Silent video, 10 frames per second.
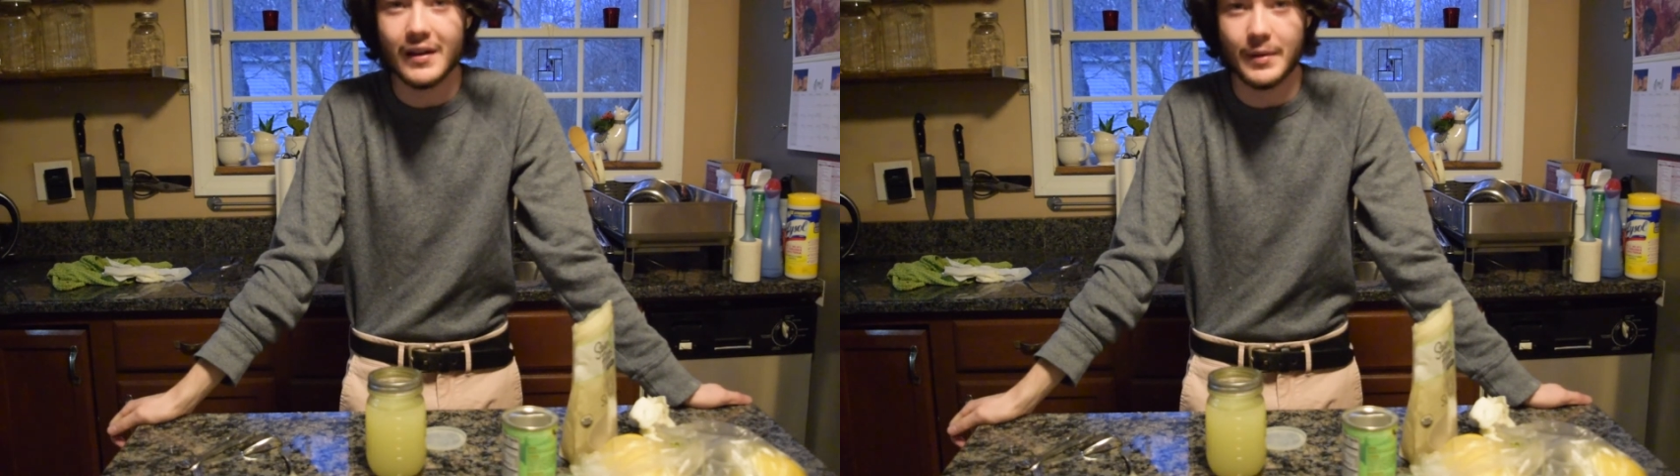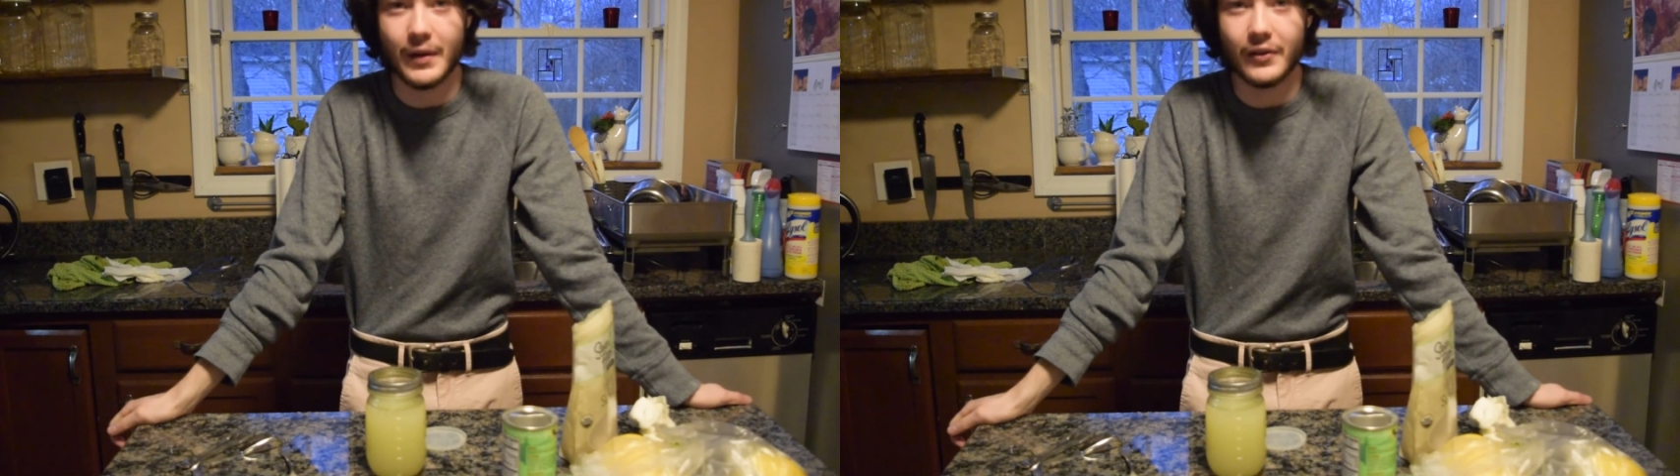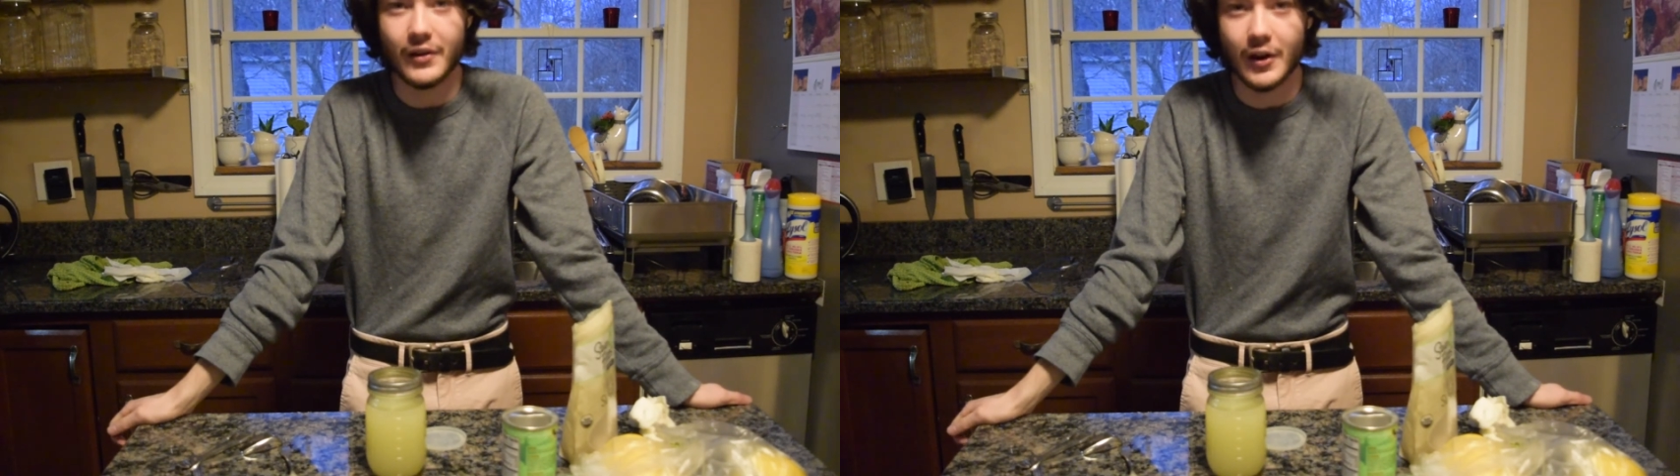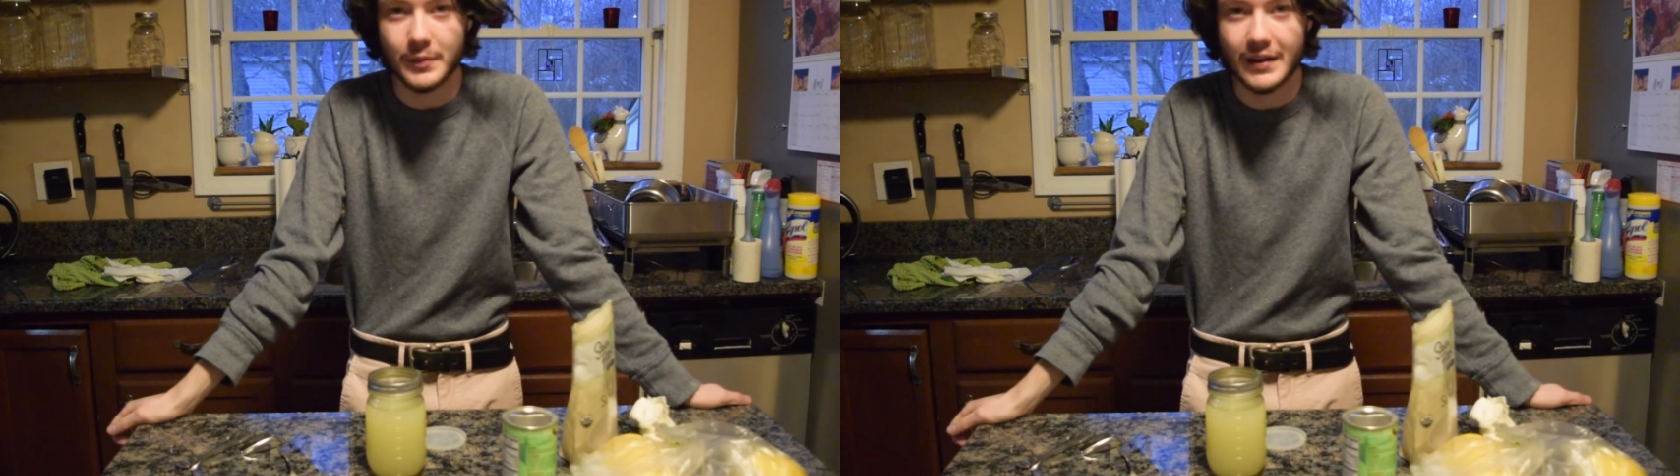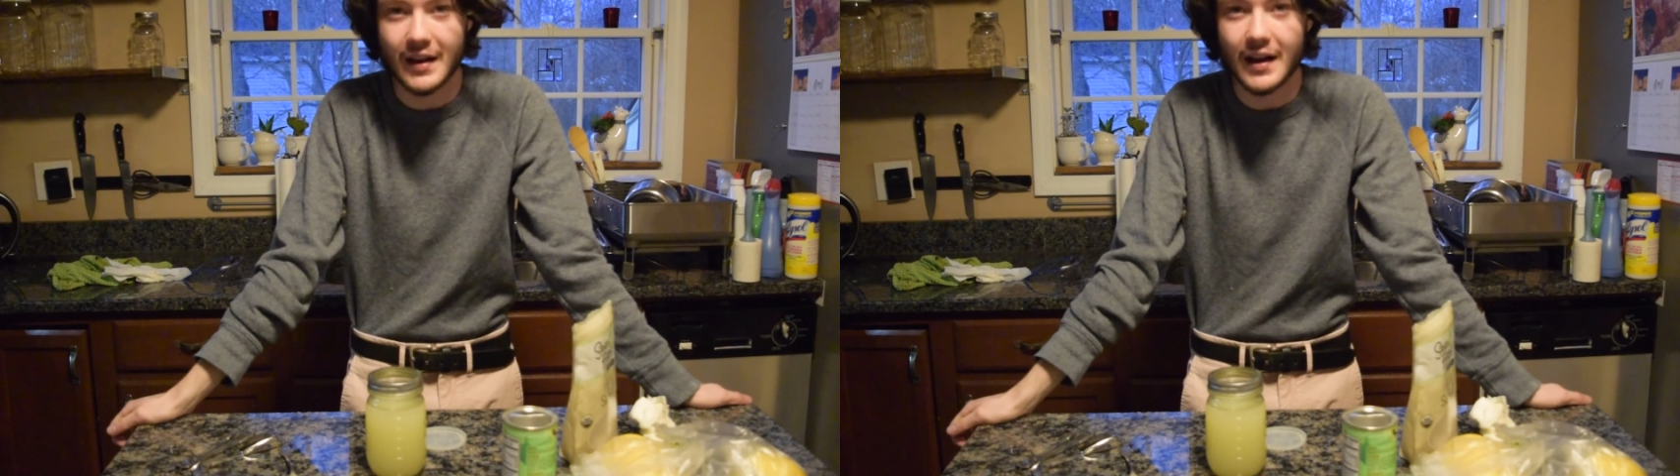about
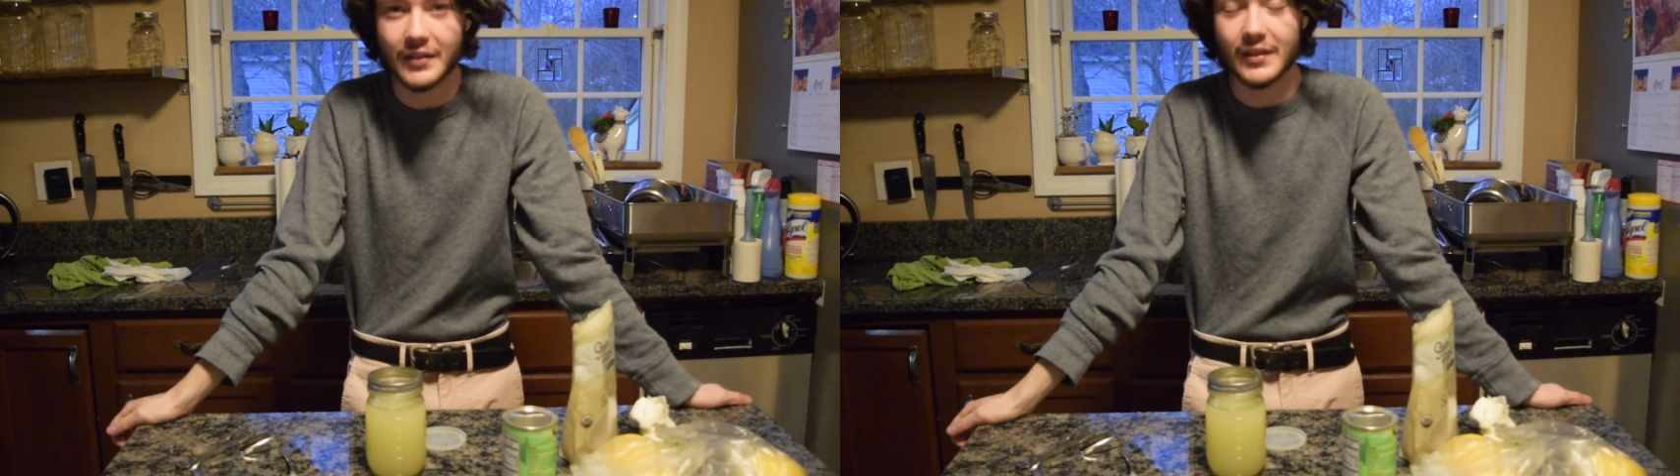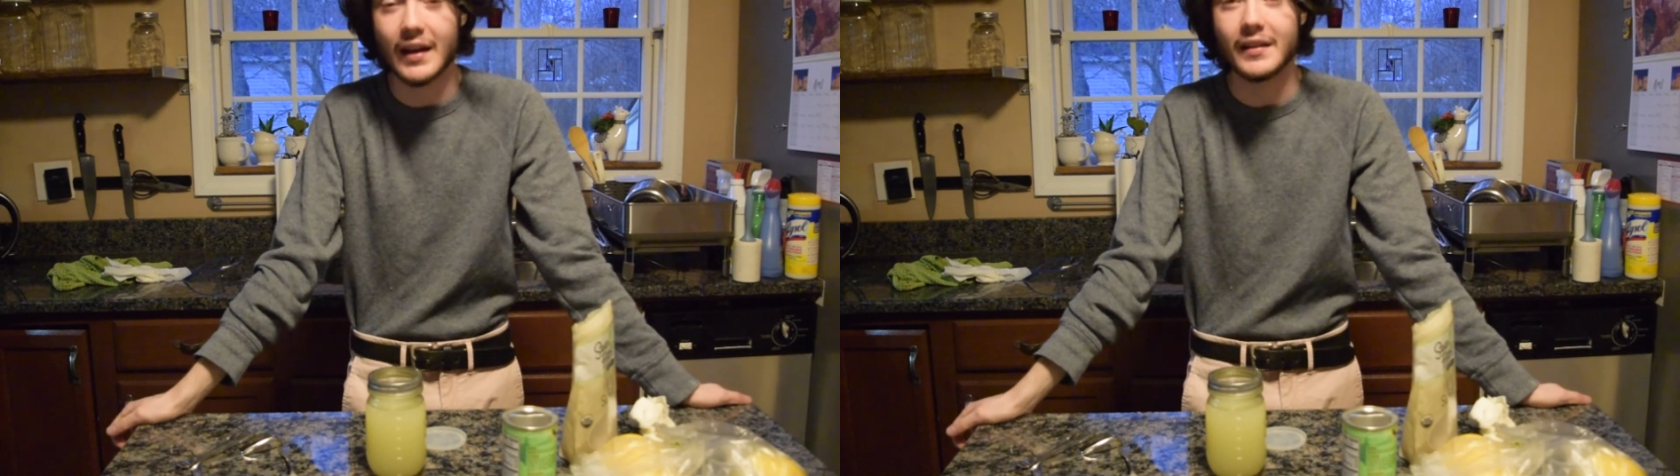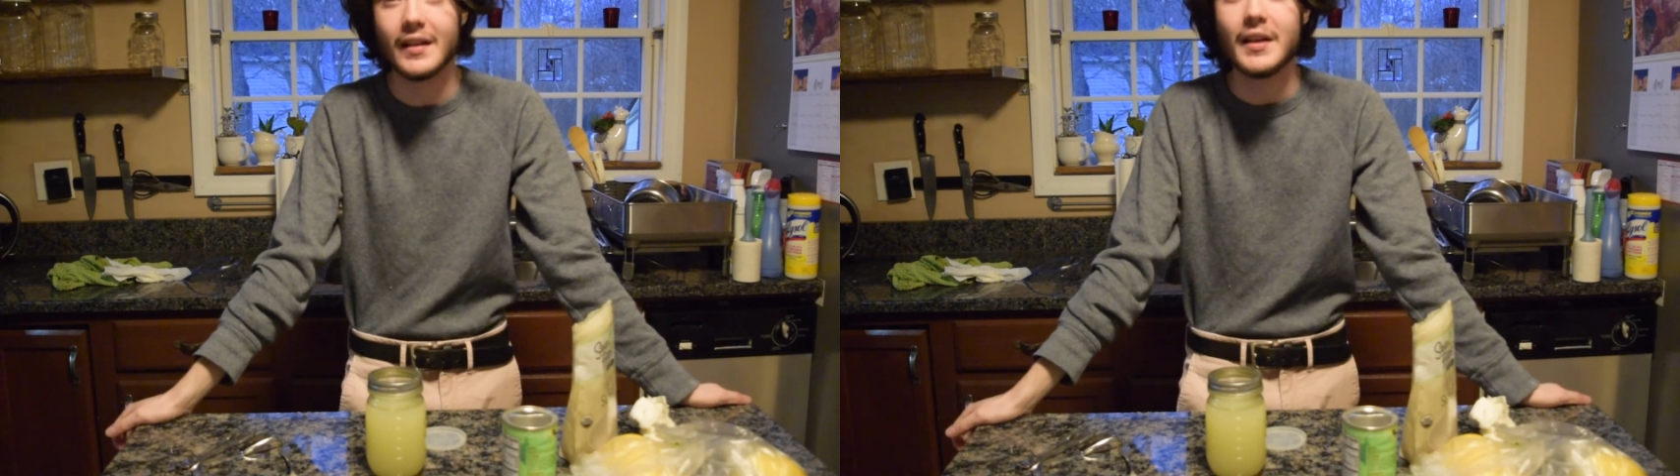carbon dioxide.